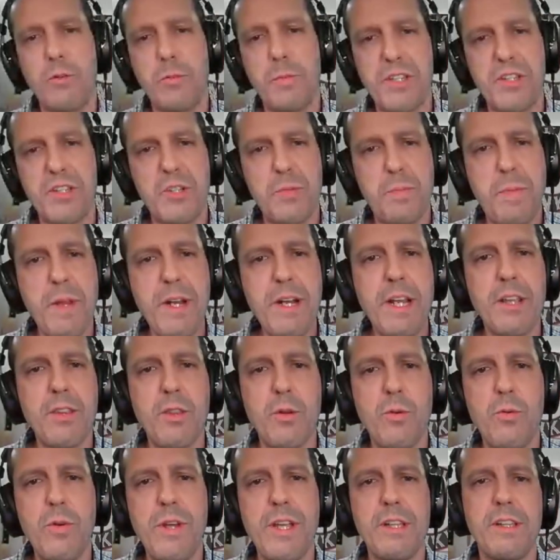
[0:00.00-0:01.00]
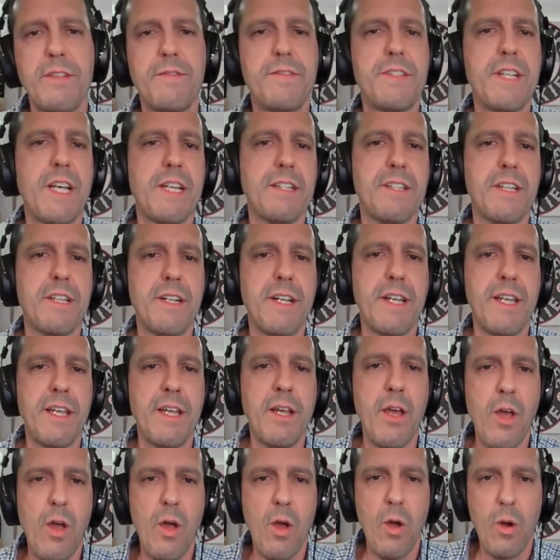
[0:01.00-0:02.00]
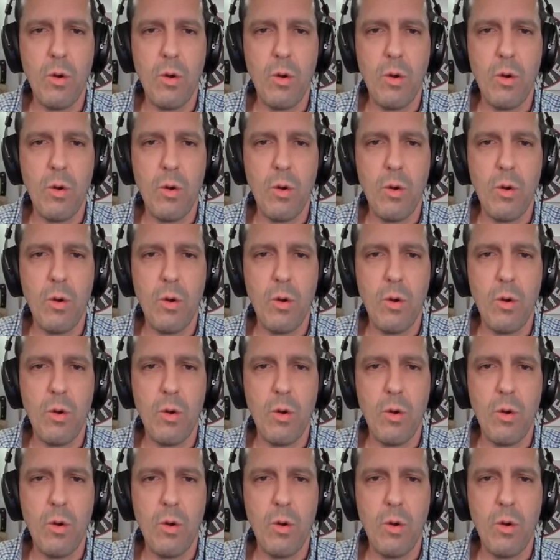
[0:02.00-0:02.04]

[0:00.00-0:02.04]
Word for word: will be spinning the wheel of destiny